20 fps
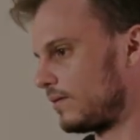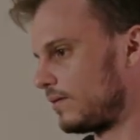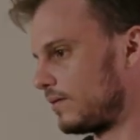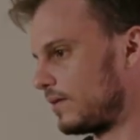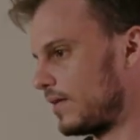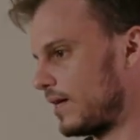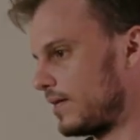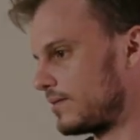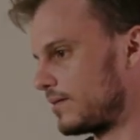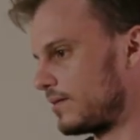
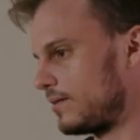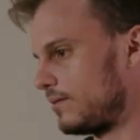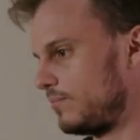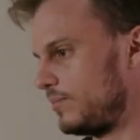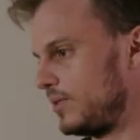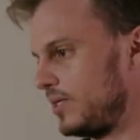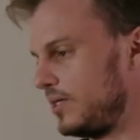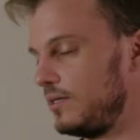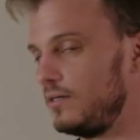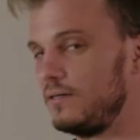That's going to
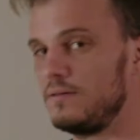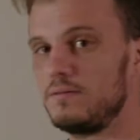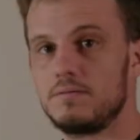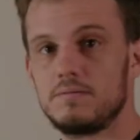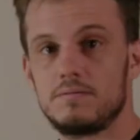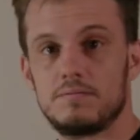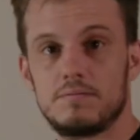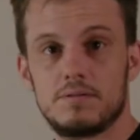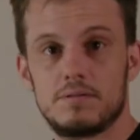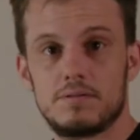be
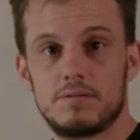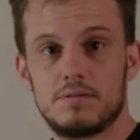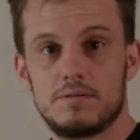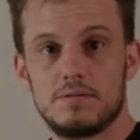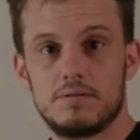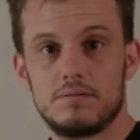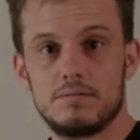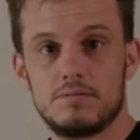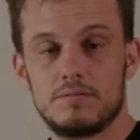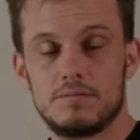
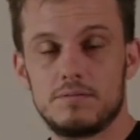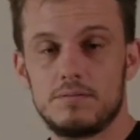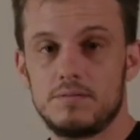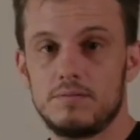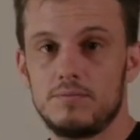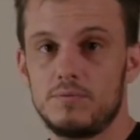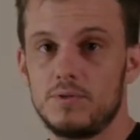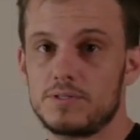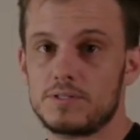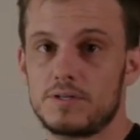
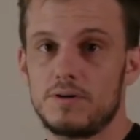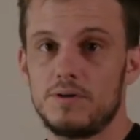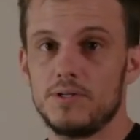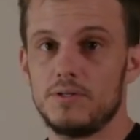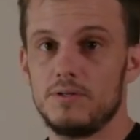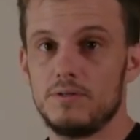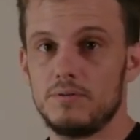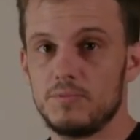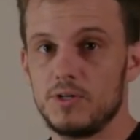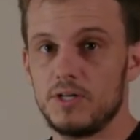what's called
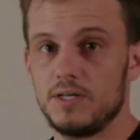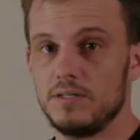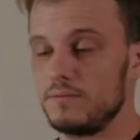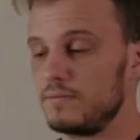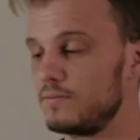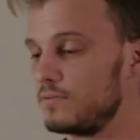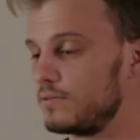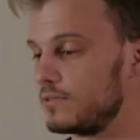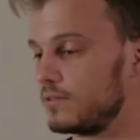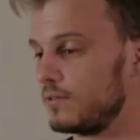a home run.
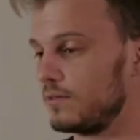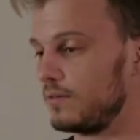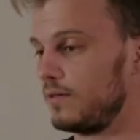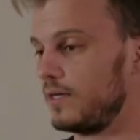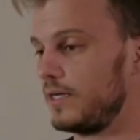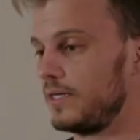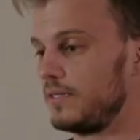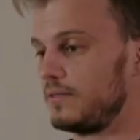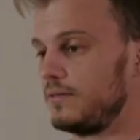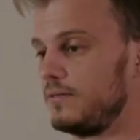So
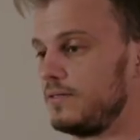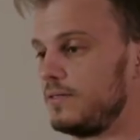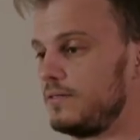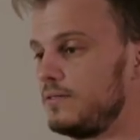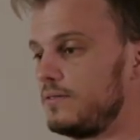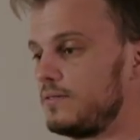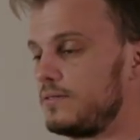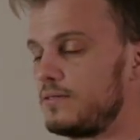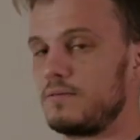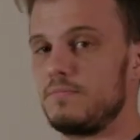light
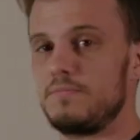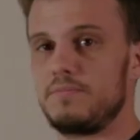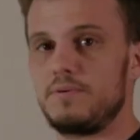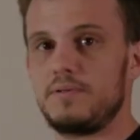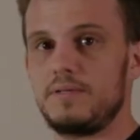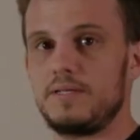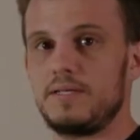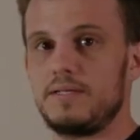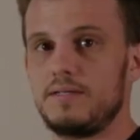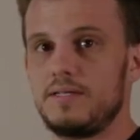is
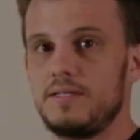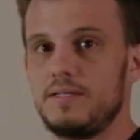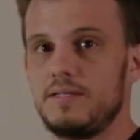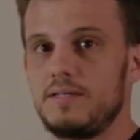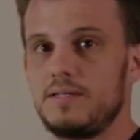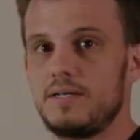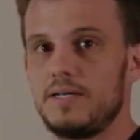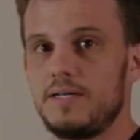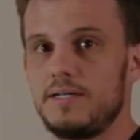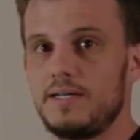completely
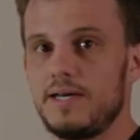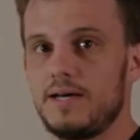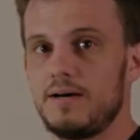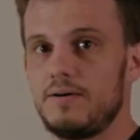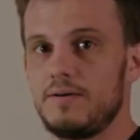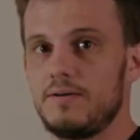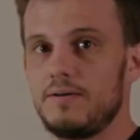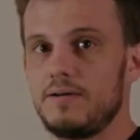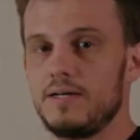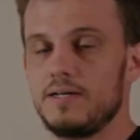cut
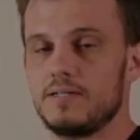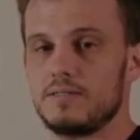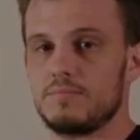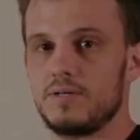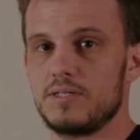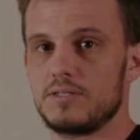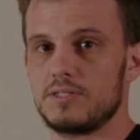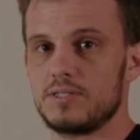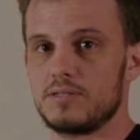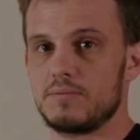down as
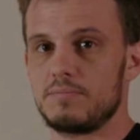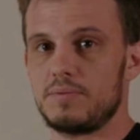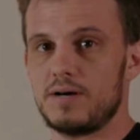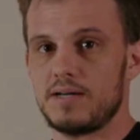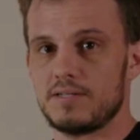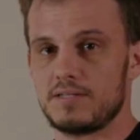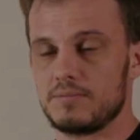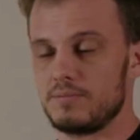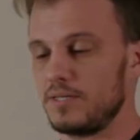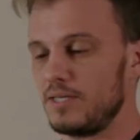much as it
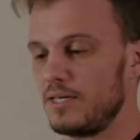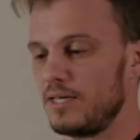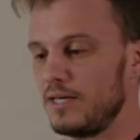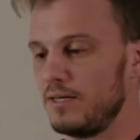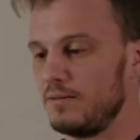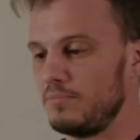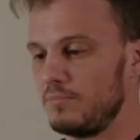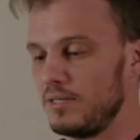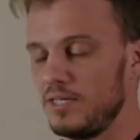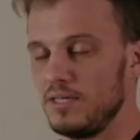possibly
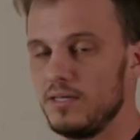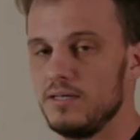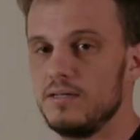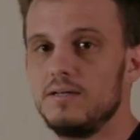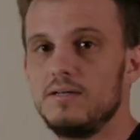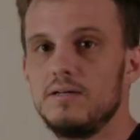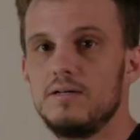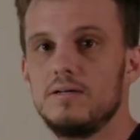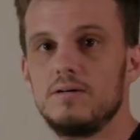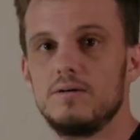can be
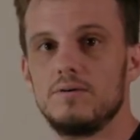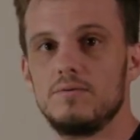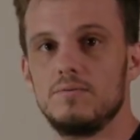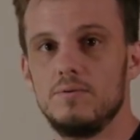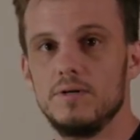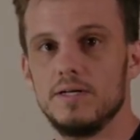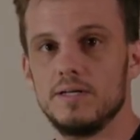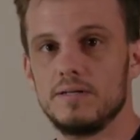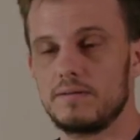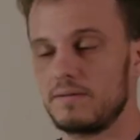
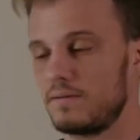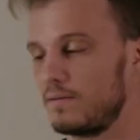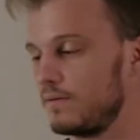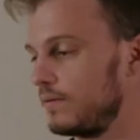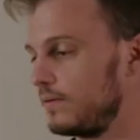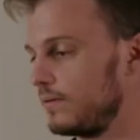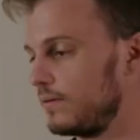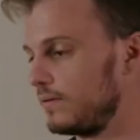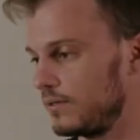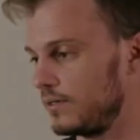with
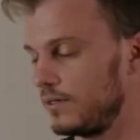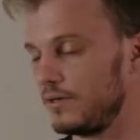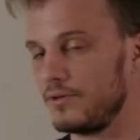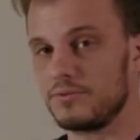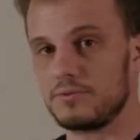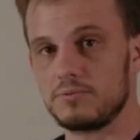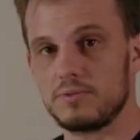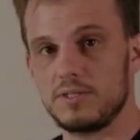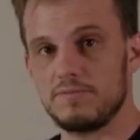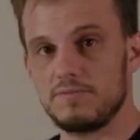all
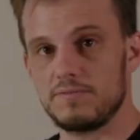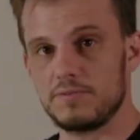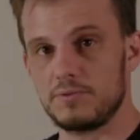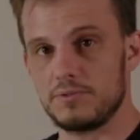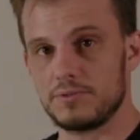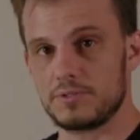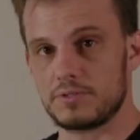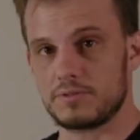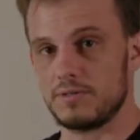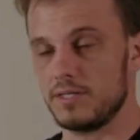3
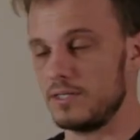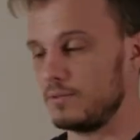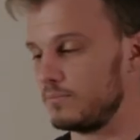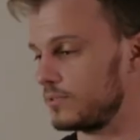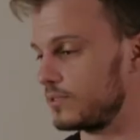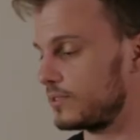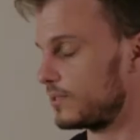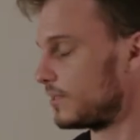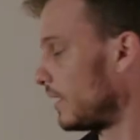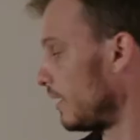full
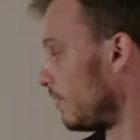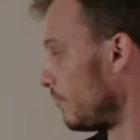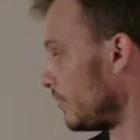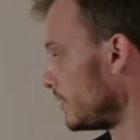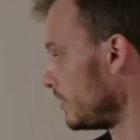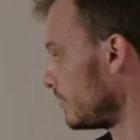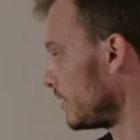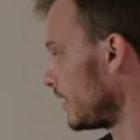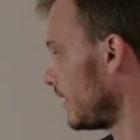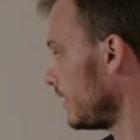scrims. Now
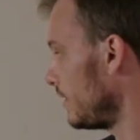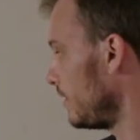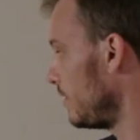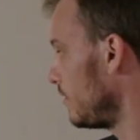what you can